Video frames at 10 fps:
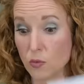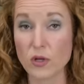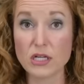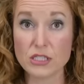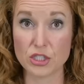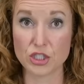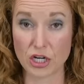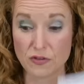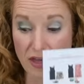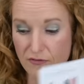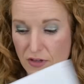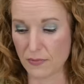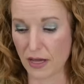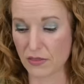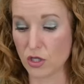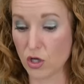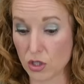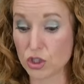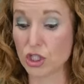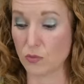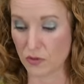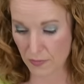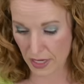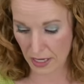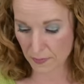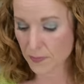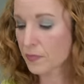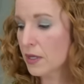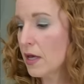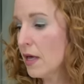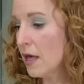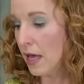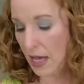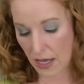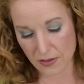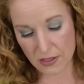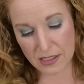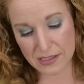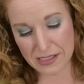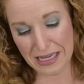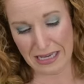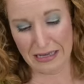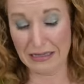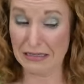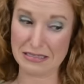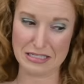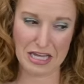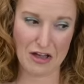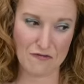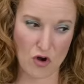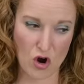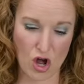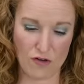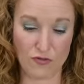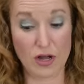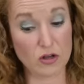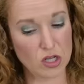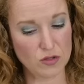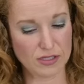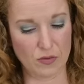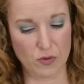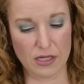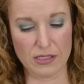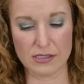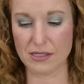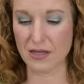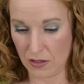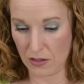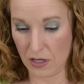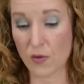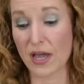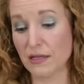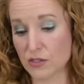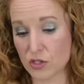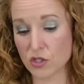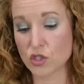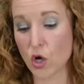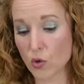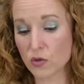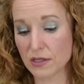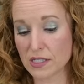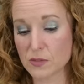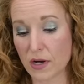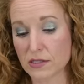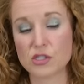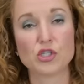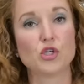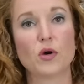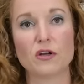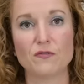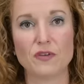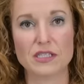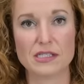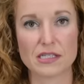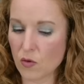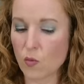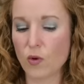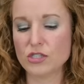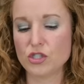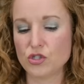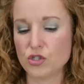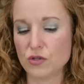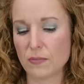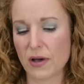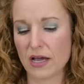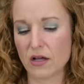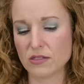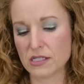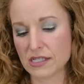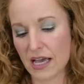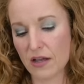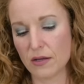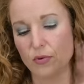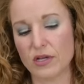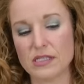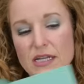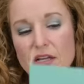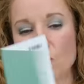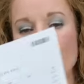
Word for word: I wanted to share that feedback that y'all shared with me. And then let's see, see how far off or how close I was. Okay, so the total in this box is two hundred fifty-six dollars. Once you do the buy all discount, it brings it down